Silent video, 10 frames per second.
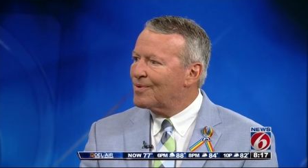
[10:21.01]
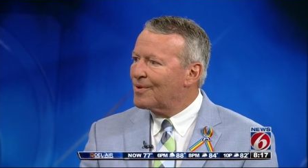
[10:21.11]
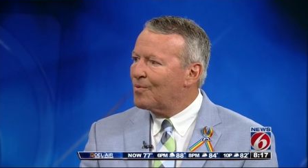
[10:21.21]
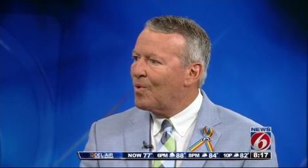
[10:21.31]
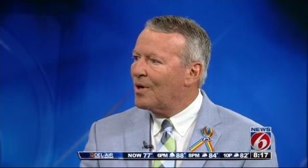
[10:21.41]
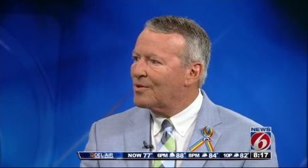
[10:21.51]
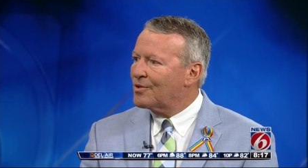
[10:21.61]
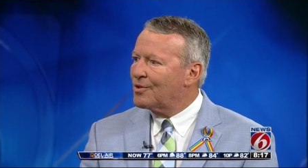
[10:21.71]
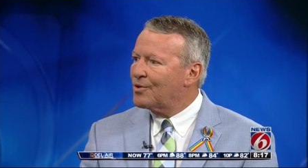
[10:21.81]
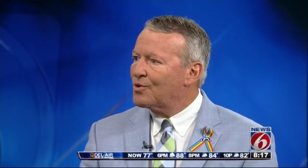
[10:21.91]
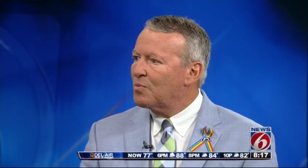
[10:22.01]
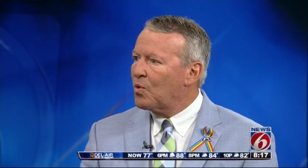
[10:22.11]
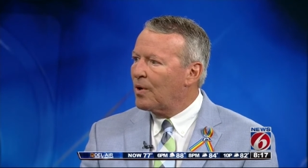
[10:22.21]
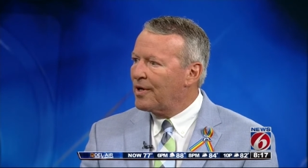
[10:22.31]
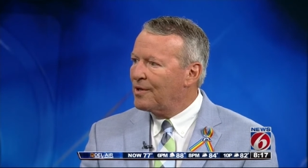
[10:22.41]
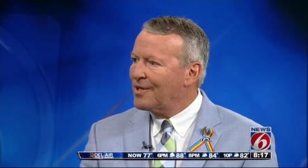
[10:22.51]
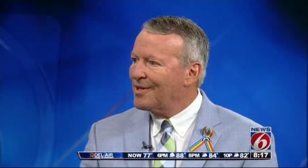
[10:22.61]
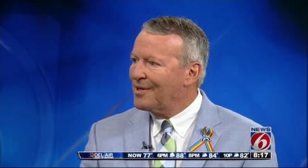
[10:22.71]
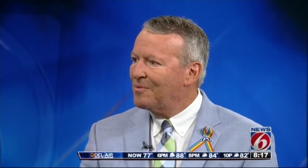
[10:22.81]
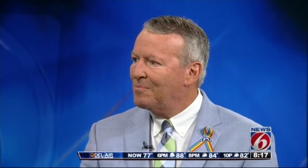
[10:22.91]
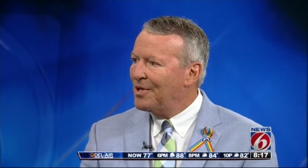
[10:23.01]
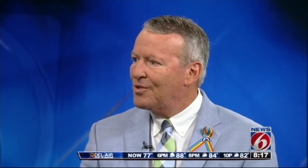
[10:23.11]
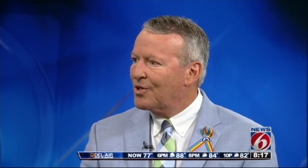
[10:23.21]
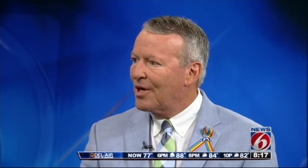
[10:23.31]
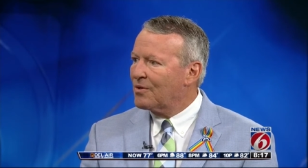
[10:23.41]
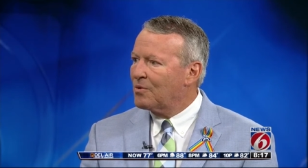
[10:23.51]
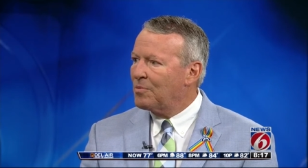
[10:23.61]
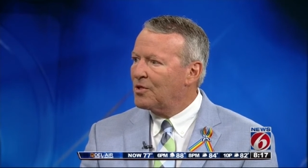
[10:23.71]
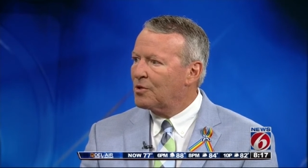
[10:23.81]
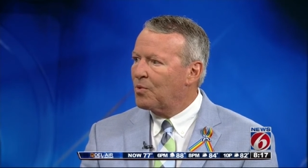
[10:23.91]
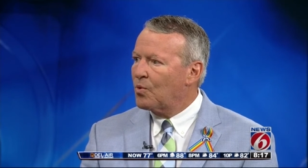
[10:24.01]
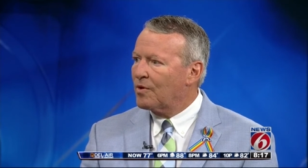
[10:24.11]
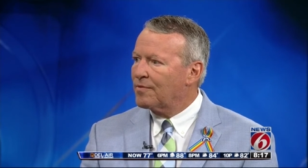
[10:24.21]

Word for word: they'll want to do some more healing and be together and be supportive.